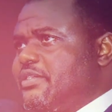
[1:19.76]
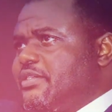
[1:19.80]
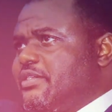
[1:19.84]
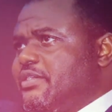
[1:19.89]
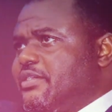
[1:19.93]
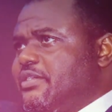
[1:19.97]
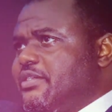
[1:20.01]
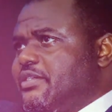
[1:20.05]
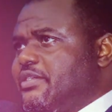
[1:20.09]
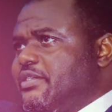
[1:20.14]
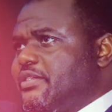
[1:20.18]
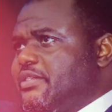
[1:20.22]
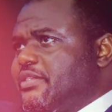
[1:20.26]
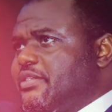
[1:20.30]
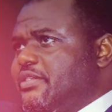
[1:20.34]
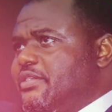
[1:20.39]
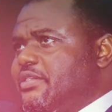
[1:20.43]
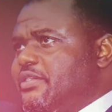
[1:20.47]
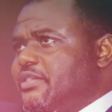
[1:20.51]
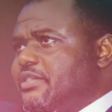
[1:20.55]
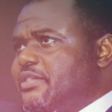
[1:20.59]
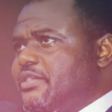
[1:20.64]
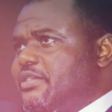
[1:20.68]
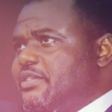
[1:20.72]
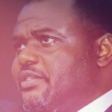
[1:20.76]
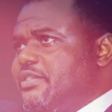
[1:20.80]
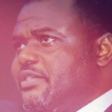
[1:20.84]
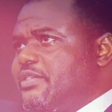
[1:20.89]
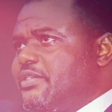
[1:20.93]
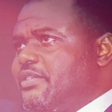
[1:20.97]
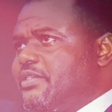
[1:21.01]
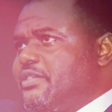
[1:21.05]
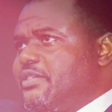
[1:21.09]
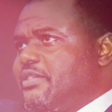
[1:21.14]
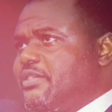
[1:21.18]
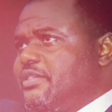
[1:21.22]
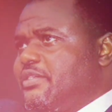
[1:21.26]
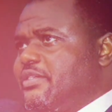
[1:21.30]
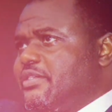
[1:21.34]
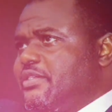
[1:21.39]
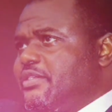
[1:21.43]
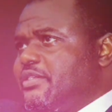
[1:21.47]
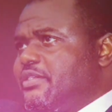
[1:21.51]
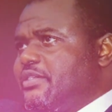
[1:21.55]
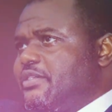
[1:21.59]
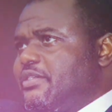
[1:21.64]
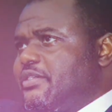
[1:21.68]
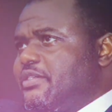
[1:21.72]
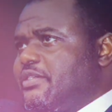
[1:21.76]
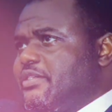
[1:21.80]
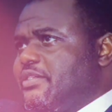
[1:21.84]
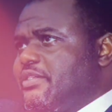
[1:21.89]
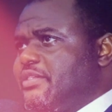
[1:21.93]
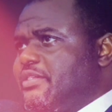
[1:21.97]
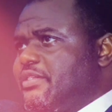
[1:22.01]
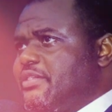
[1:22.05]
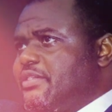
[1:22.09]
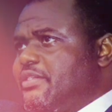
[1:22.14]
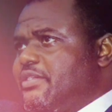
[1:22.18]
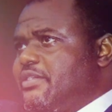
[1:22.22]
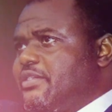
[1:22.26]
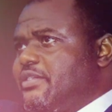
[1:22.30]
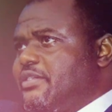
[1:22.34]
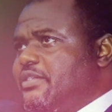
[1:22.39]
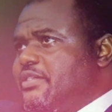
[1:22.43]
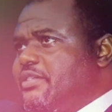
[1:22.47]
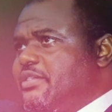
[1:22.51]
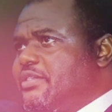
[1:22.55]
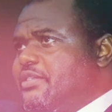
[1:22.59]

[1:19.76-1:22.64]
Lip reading: No one is speaking in this clip.